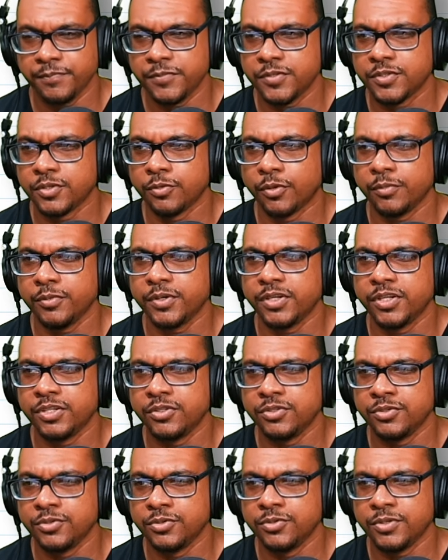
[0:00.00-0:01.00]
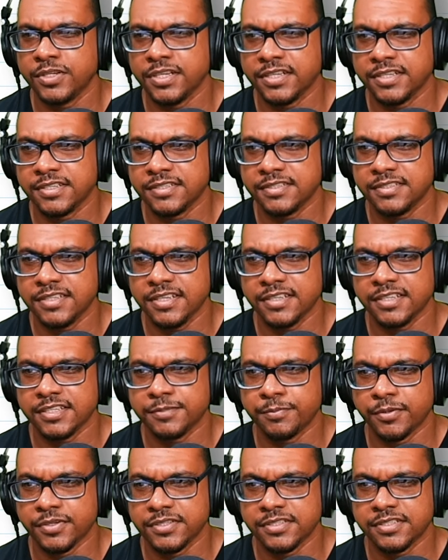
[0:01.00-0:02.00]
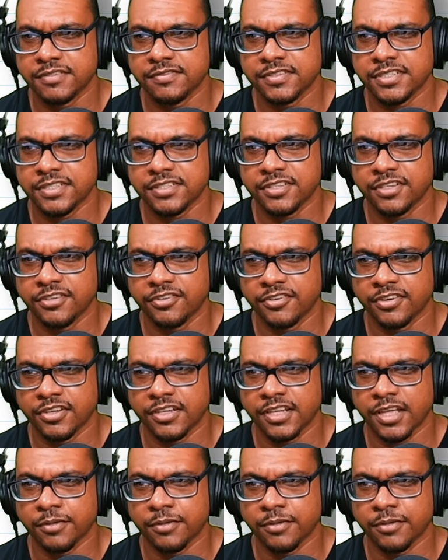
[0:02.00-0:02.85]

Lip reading: So what we're going to do is take this positive 600